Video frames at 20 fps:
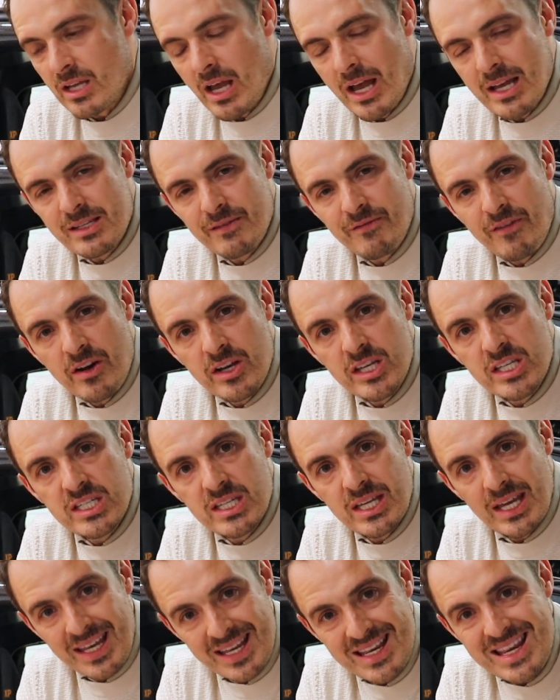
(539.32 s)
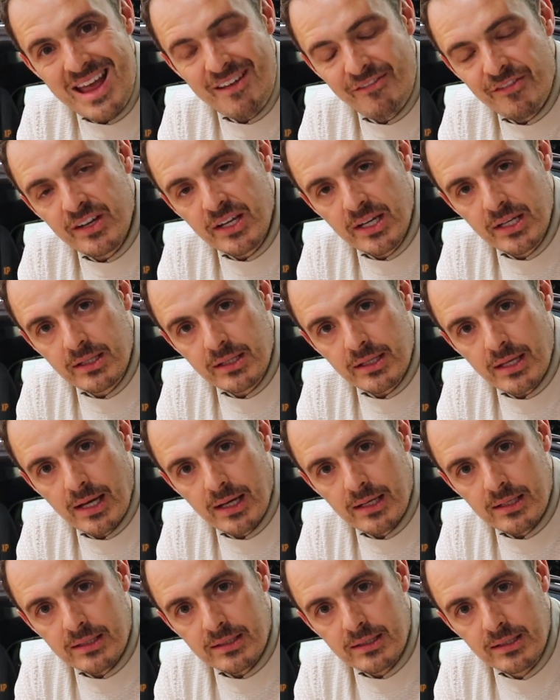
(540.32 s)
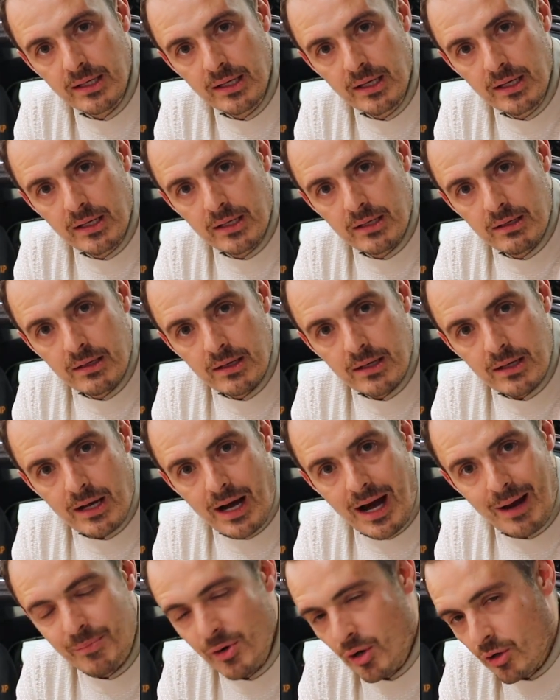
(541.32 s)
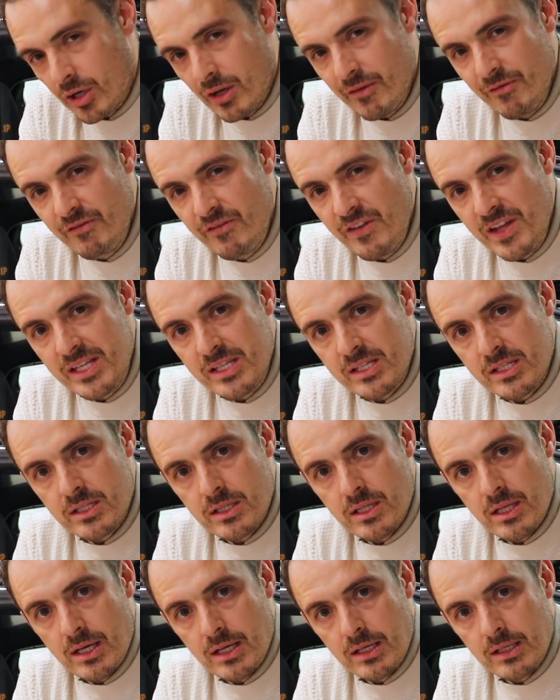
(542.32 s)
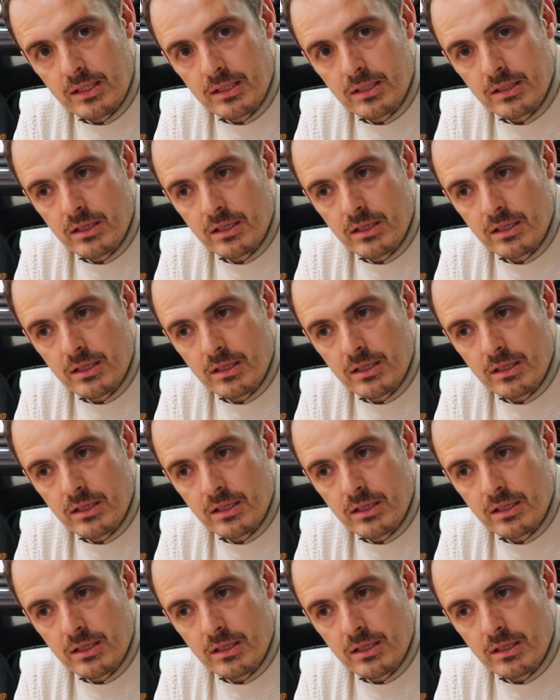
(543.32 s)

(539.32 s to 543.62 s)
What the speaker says: as a very significant car. I'm not convinced that